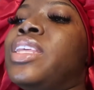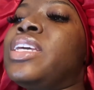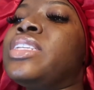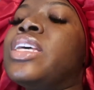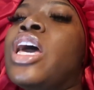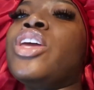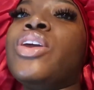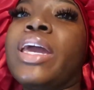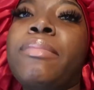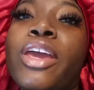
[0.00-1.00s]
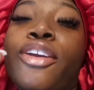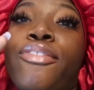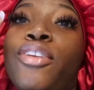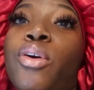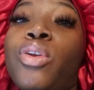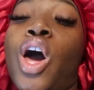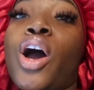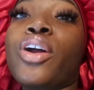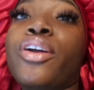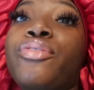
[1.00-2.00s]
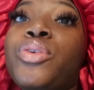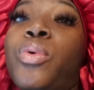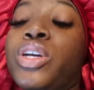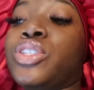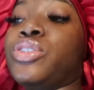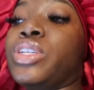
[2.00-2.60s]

these, you can make your flow longer if you want to.